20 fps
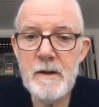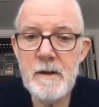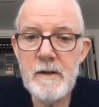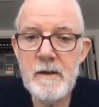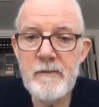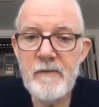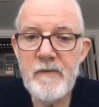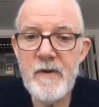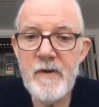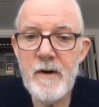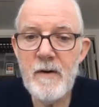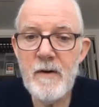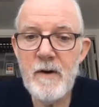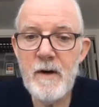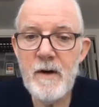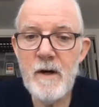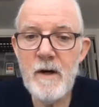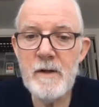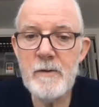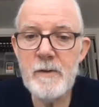if they're
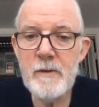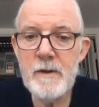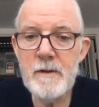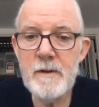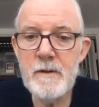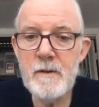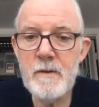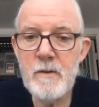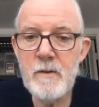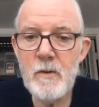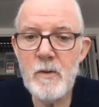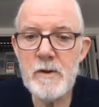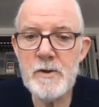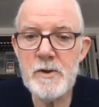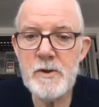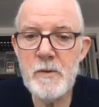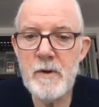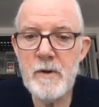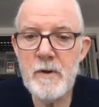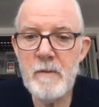100 or
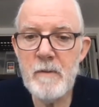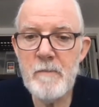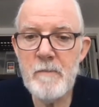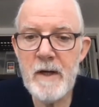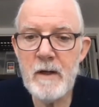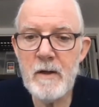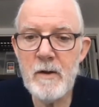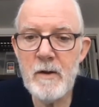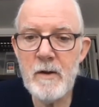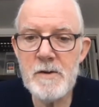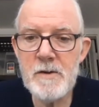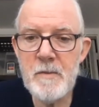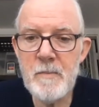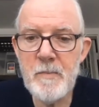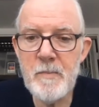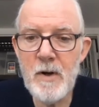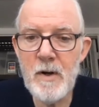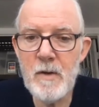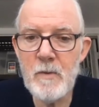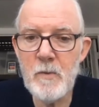200 megahertz
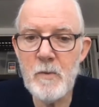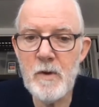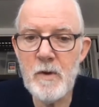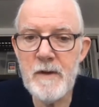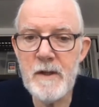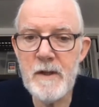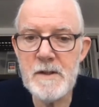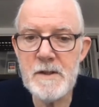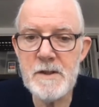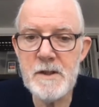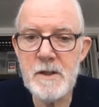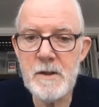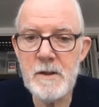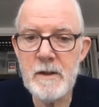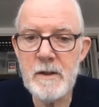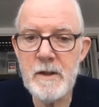apart would they still